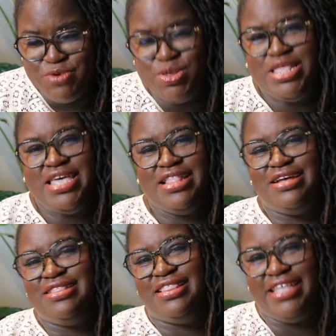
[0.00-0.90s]

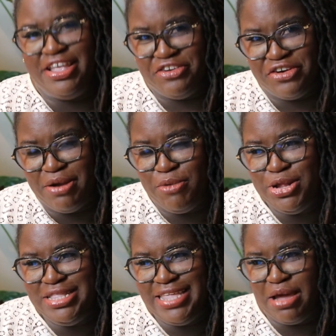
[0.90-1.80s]
within later I'm
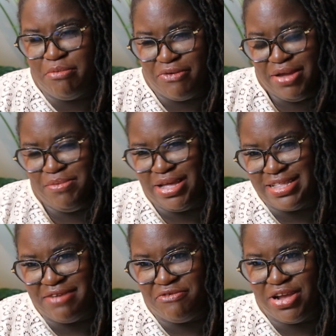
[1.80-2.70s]
gonna take a break
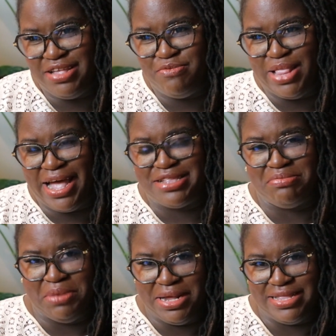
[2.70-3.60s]
because I've read him
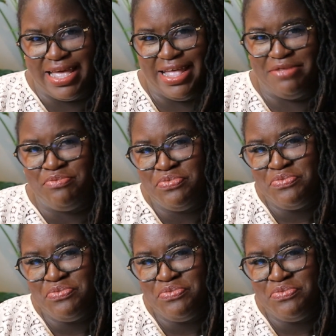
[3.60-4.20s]
last month and